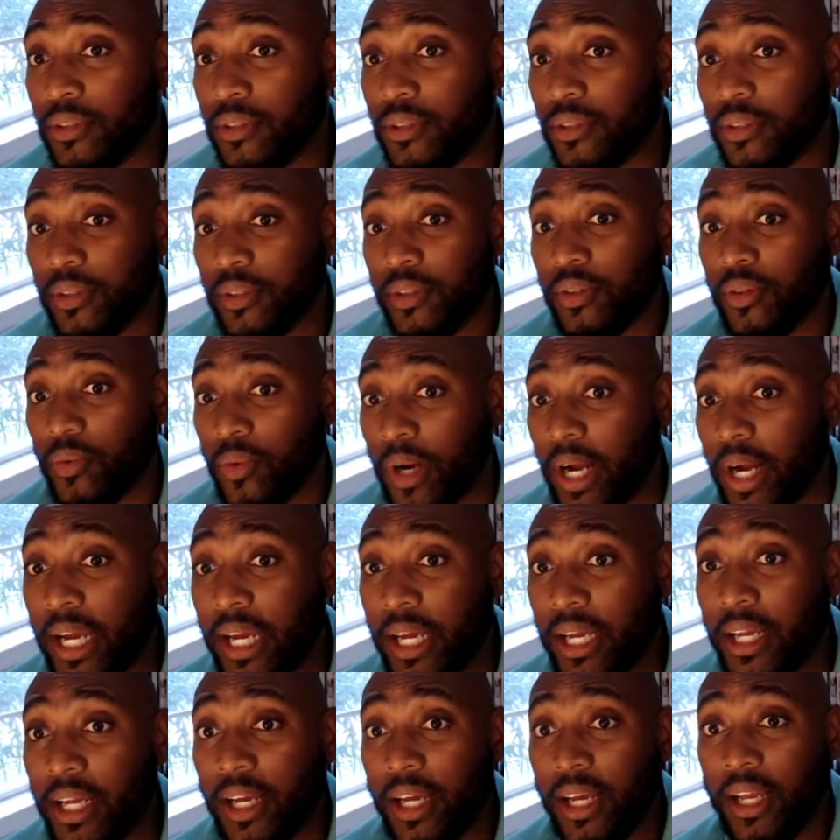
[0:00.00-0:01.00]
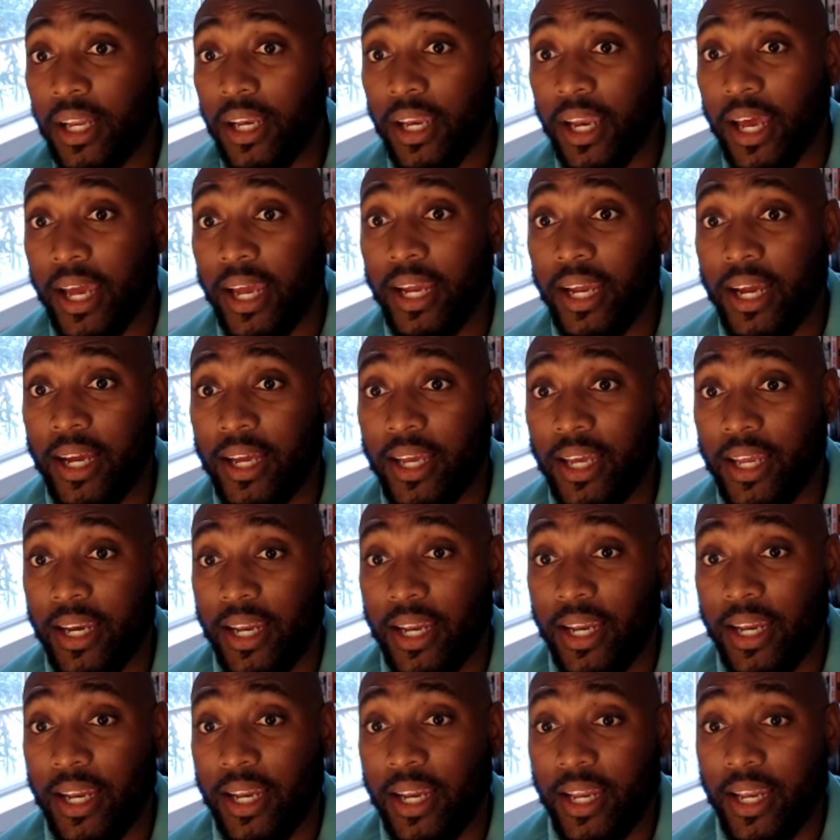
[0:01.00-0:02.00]
right? Like,
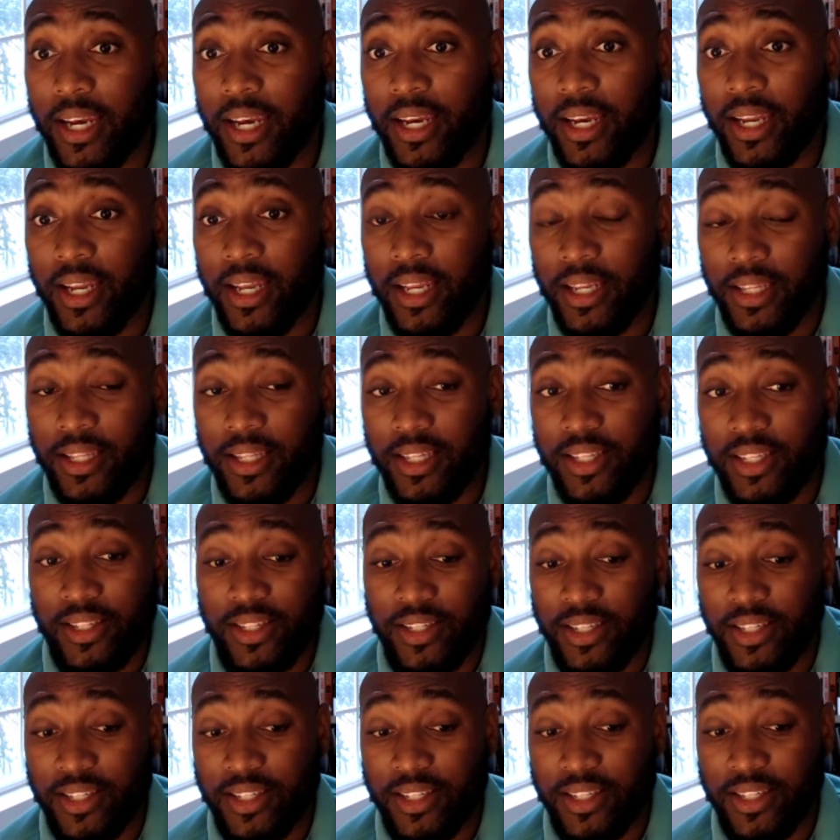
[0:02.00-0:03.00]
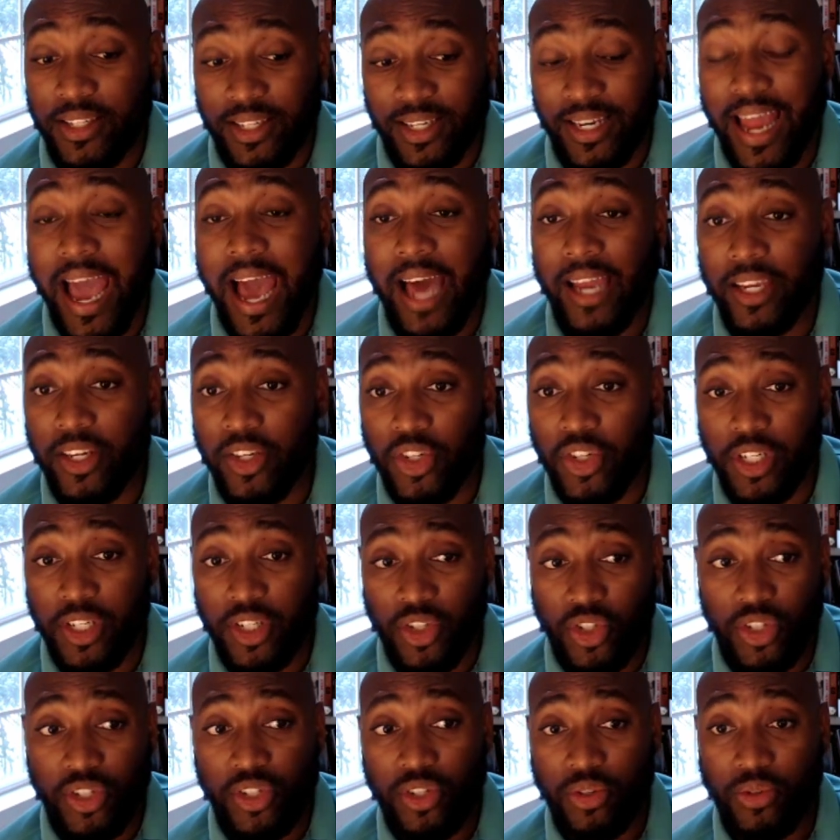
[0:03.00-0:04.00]
and this analogy is just
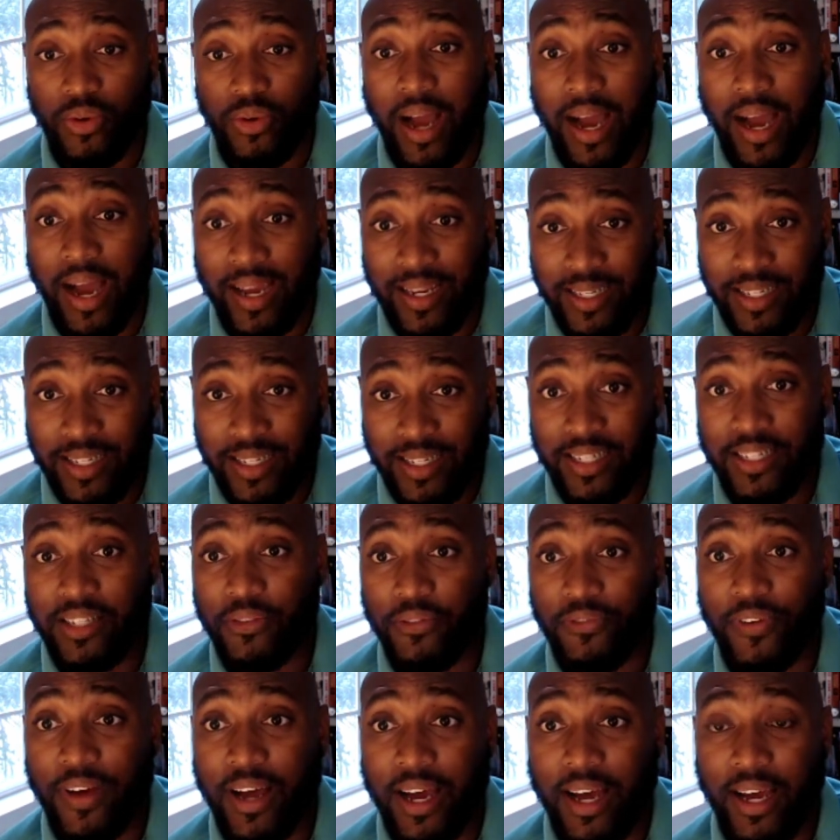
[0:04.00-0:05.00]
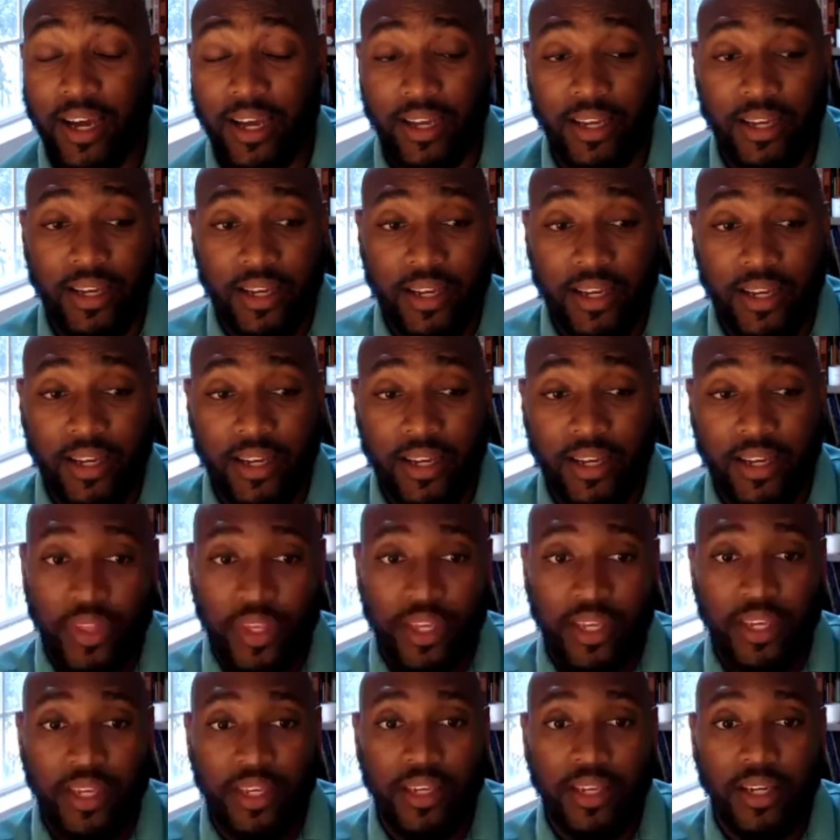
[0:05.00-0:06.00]
to identify
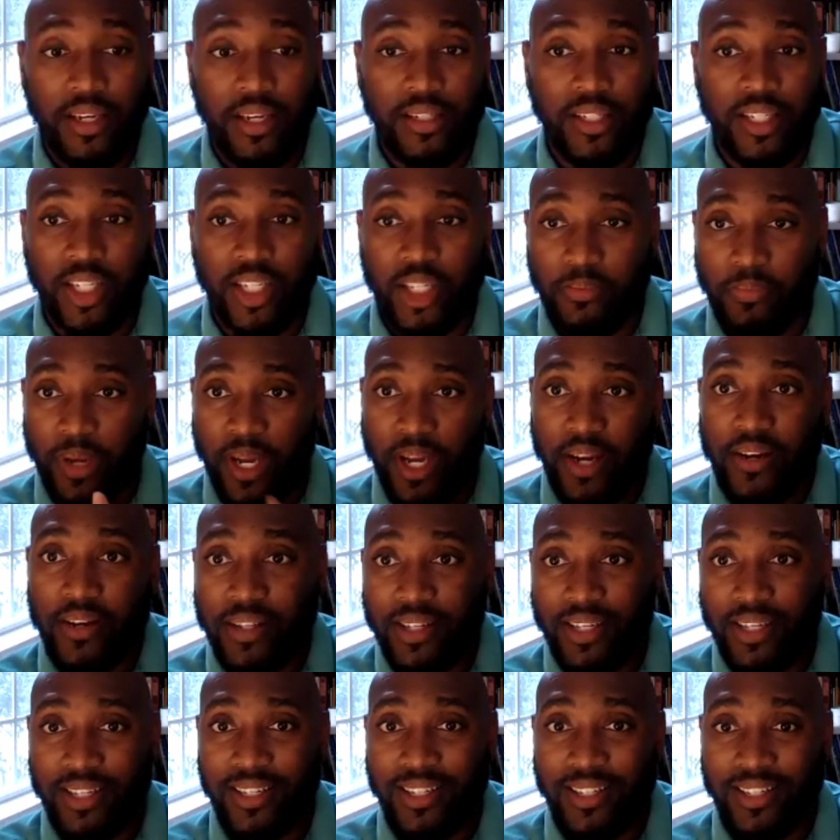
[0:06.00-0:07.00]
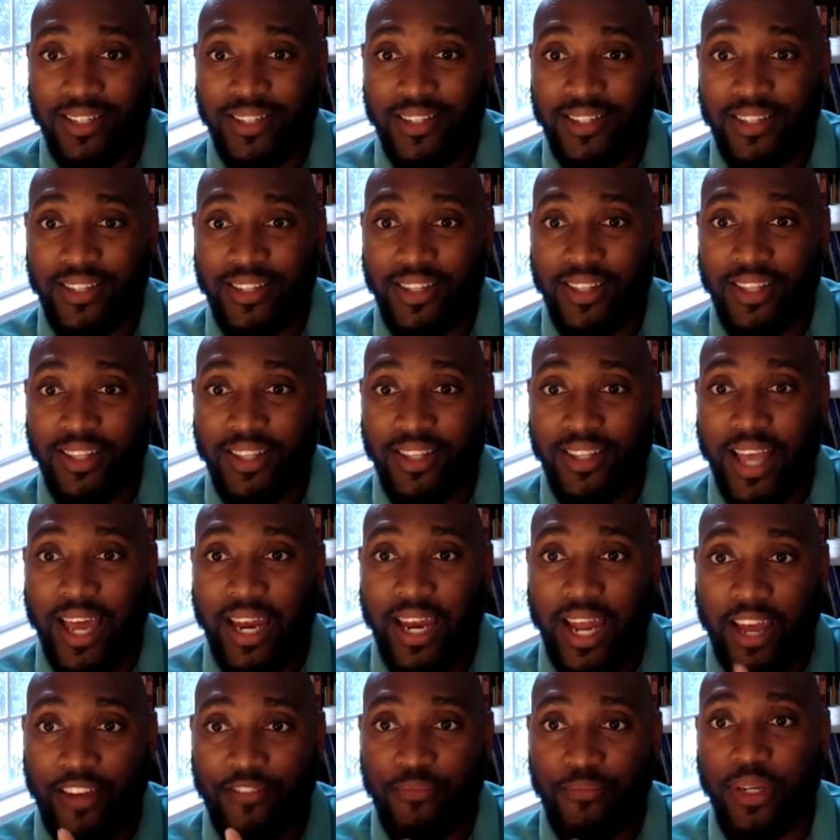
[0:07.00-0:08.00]
the disparities that have
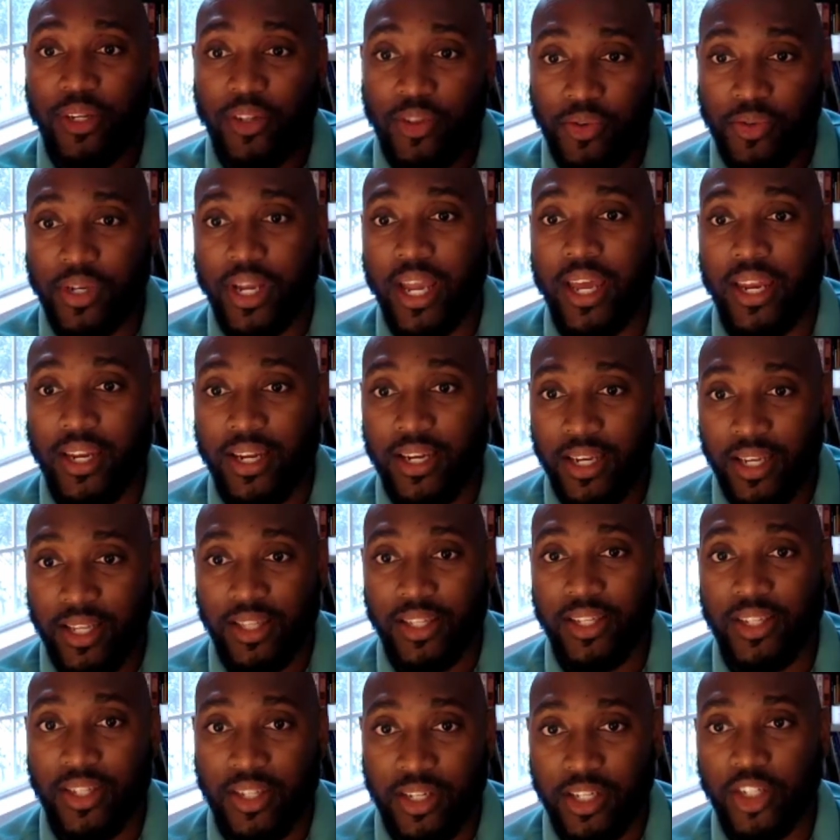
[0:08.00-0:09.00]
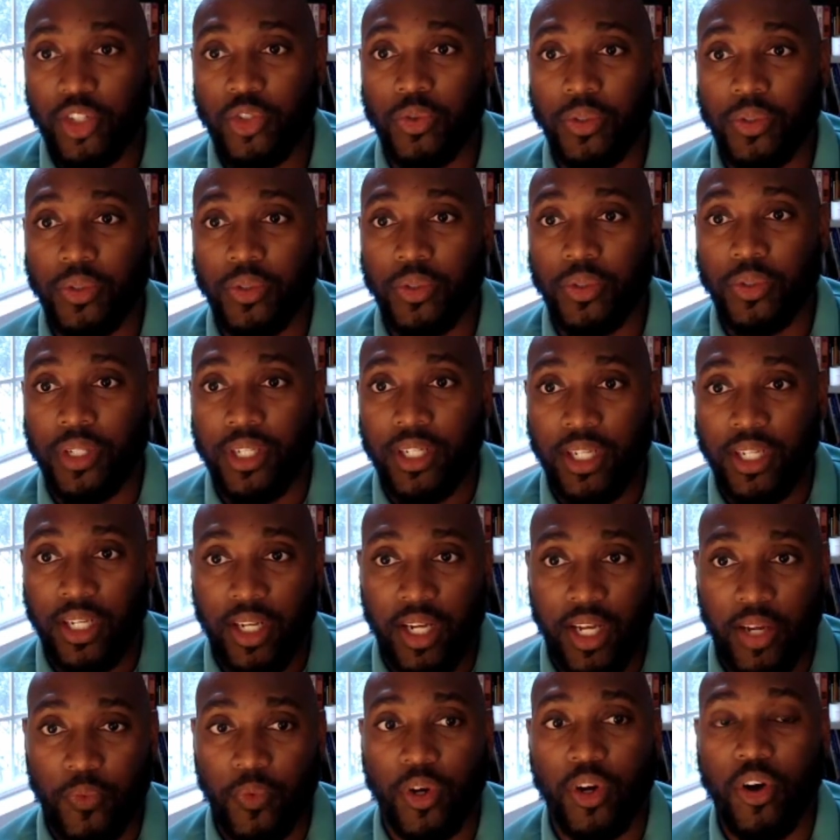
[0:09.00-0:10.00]
been created in this country in
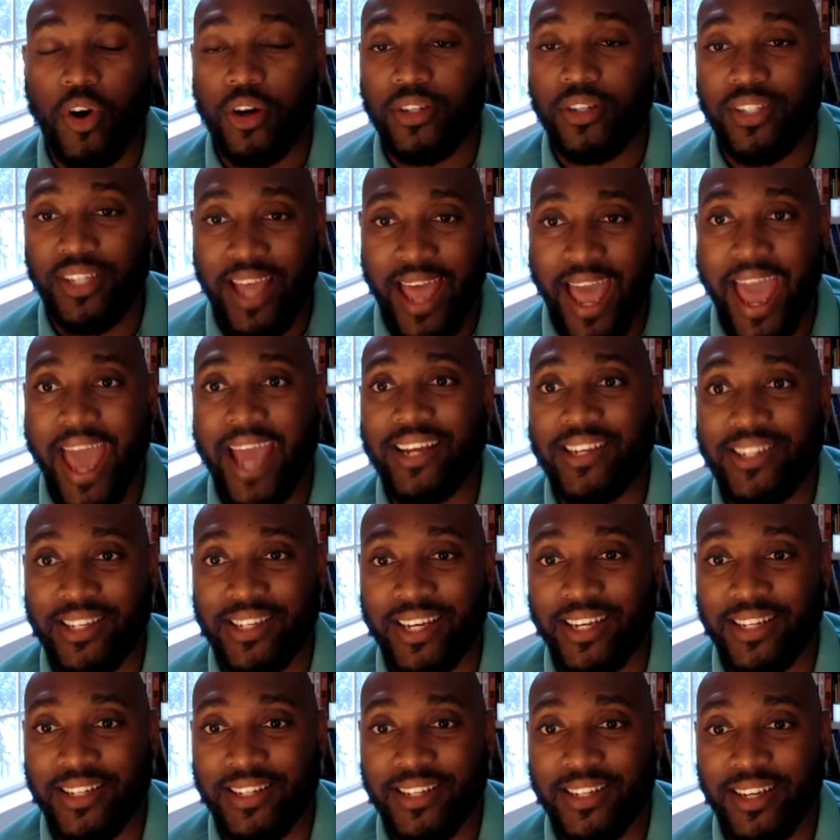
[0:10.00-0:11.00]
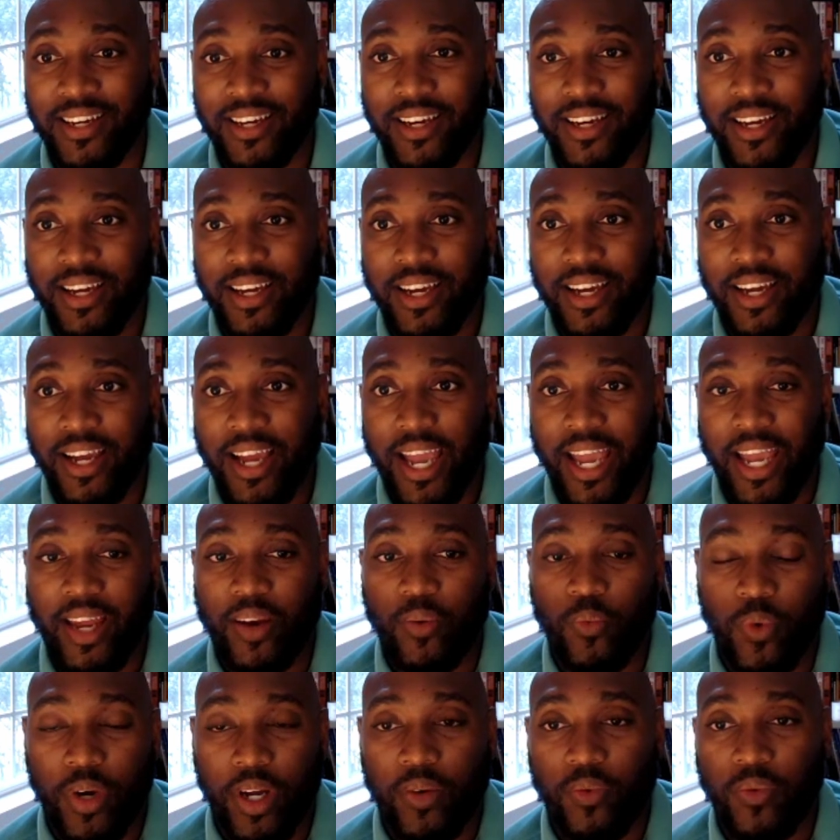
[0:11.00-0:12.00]
regards to access. And
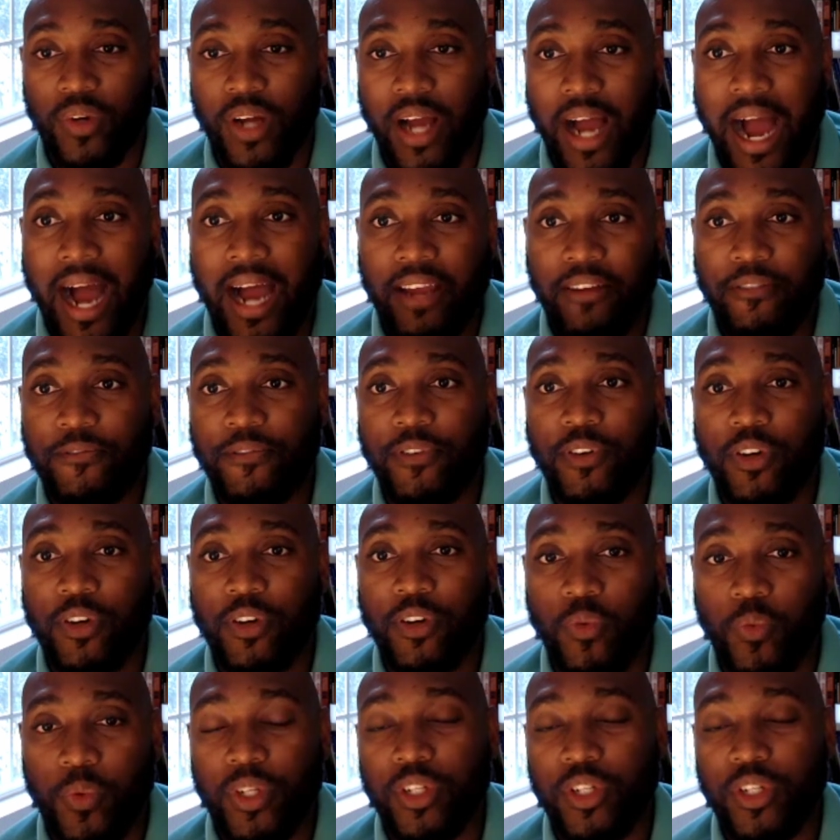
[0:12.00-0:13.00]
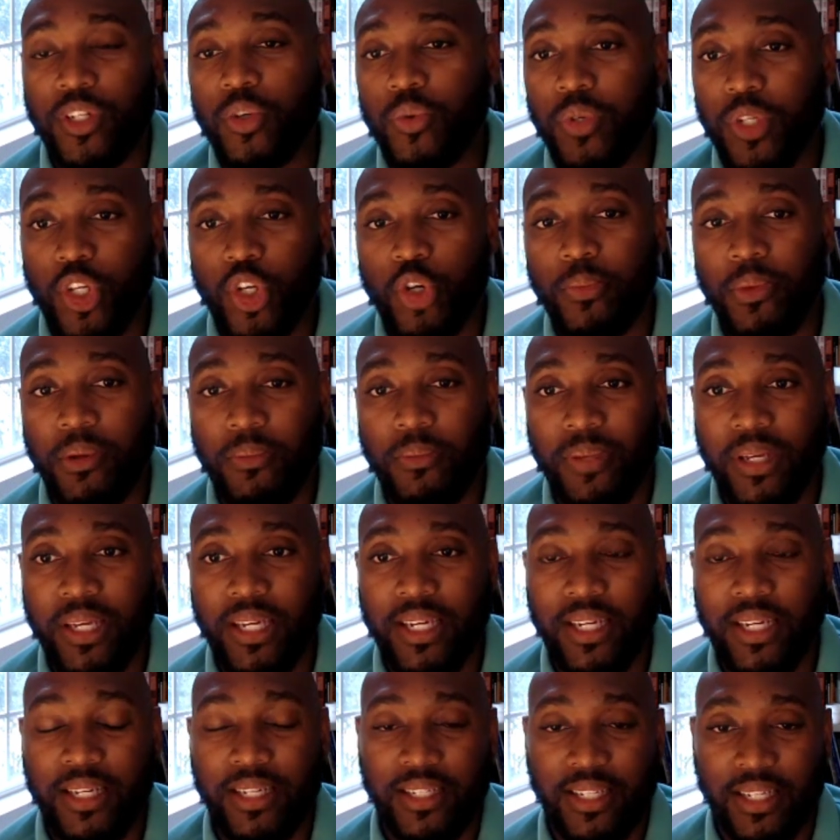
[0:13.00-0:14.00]
what I feel we do as human
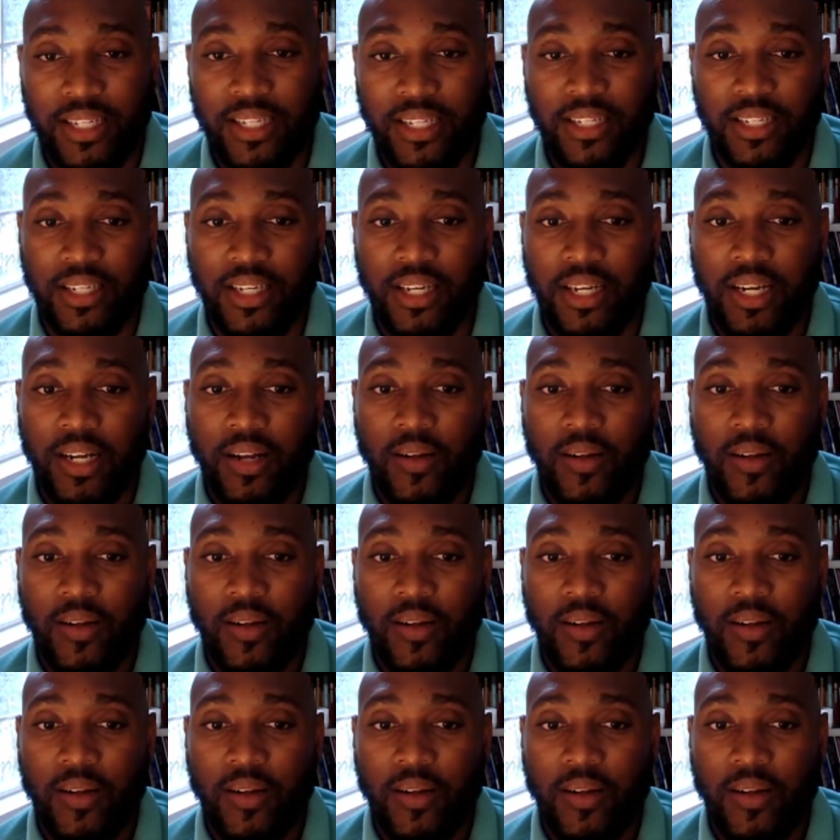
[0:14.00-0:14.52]
beings is,